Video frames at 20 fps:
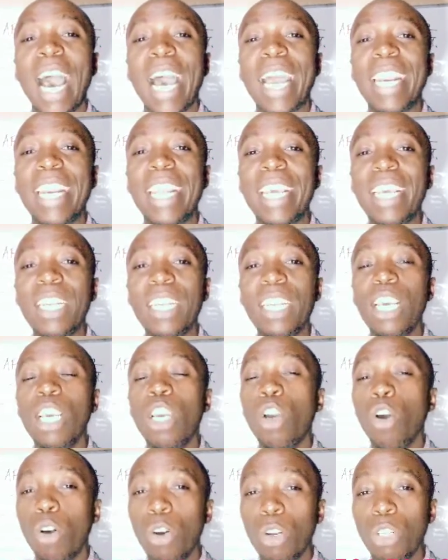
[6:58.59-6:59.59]
And then
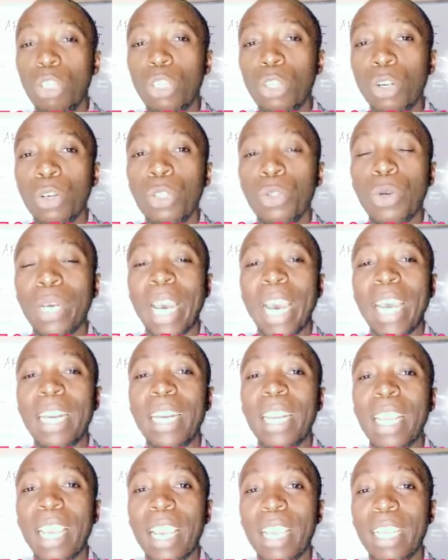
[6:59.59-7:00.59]
also you
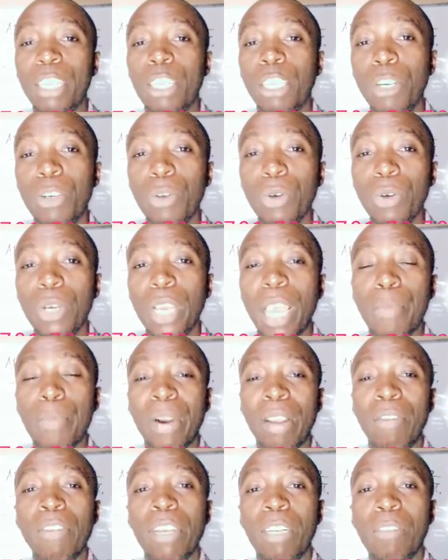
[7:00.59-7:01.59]
can schedule a
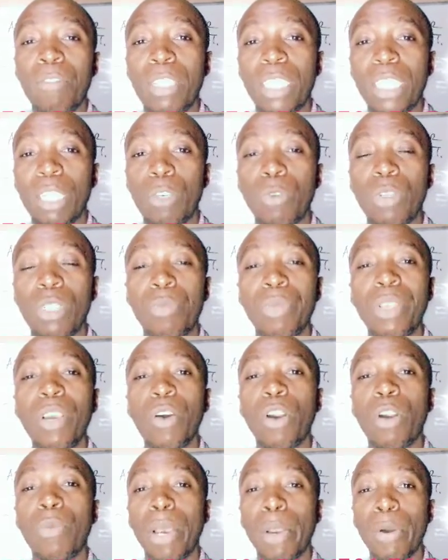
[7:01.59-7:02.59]
private visit with
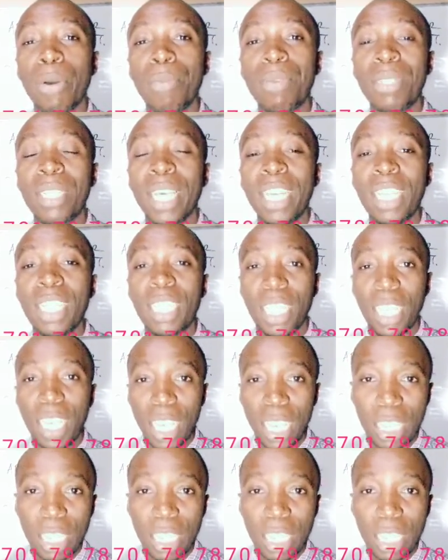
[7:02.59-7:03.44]
me on my website,